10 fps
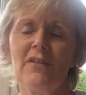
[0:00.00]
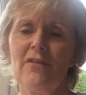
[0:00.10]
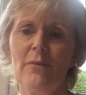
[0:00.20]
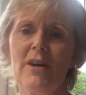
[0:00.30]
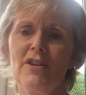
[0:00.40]

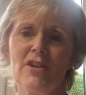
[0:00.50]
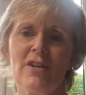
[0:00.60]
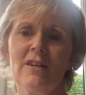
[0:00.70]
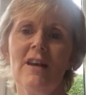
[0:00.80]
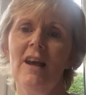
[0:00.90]

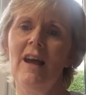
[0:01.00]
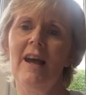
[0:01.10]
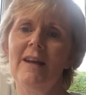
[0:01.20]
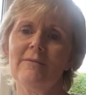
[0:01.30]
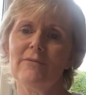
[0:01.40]
information,
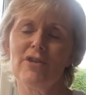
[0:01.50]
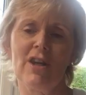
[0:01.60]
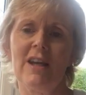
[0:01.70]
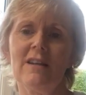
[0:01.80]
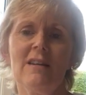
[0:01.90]

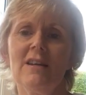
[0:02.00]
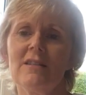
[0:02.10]
Shane.